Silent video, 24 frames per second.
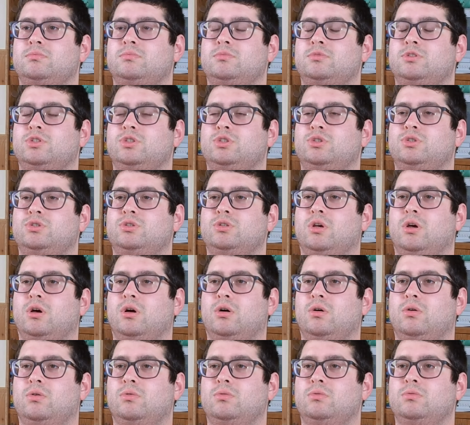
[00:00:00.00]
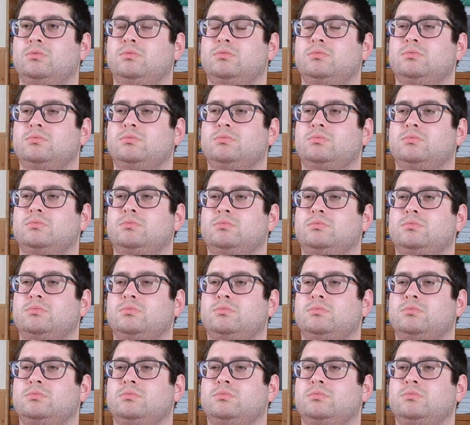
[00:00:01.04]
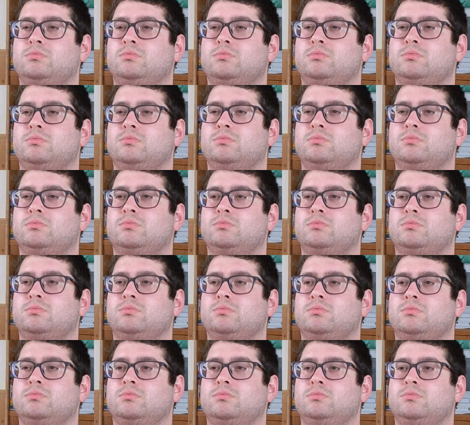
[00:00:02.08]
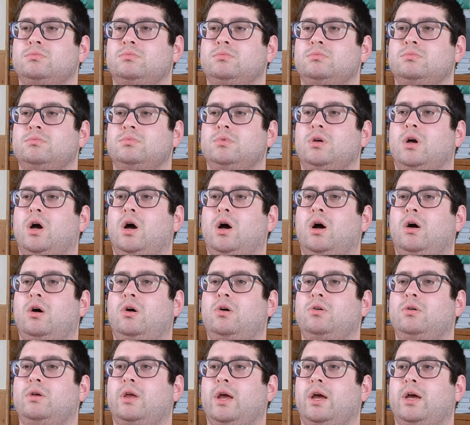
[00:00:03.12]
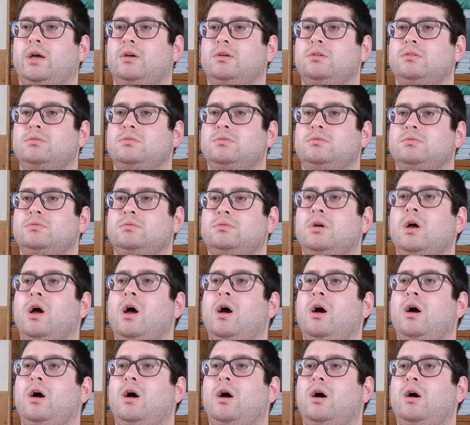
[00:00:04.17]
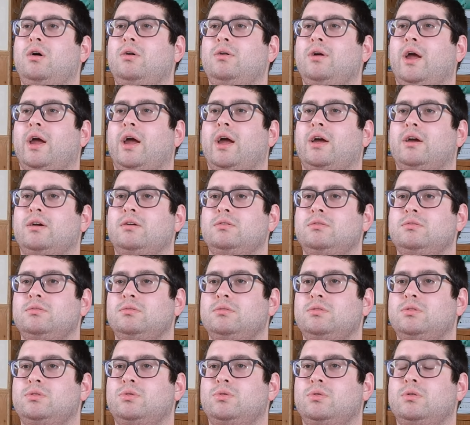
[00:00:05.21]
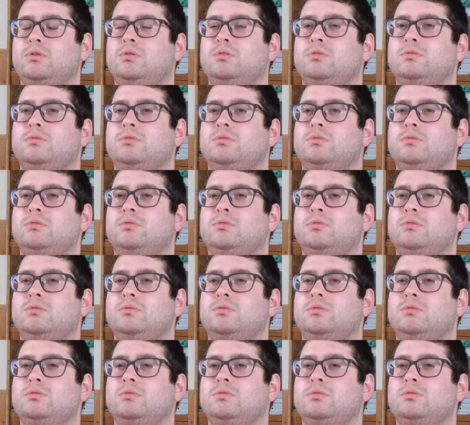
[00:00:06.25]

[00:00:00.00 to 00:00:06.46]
So ripples. Right over the pond. Oh, okay. Okay. Cool.